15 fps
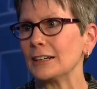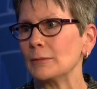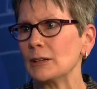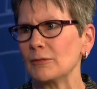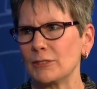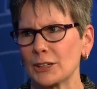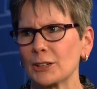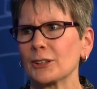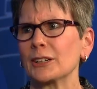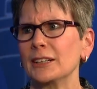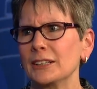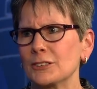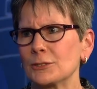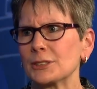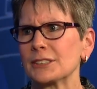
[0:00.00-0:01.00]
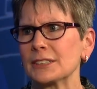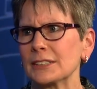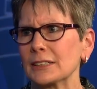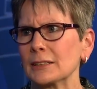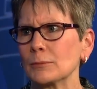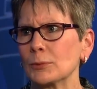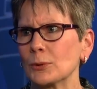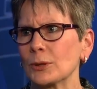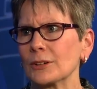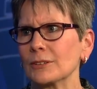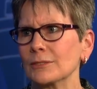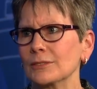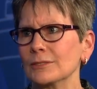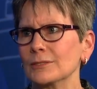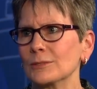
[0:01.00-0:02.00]
and very interesting and
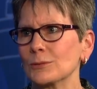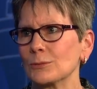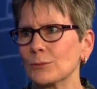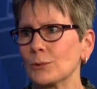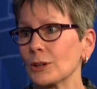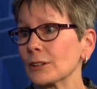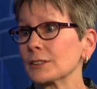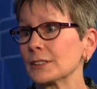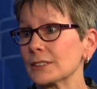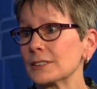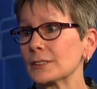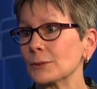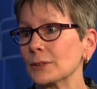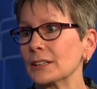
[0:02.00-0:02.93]
important work that's going on.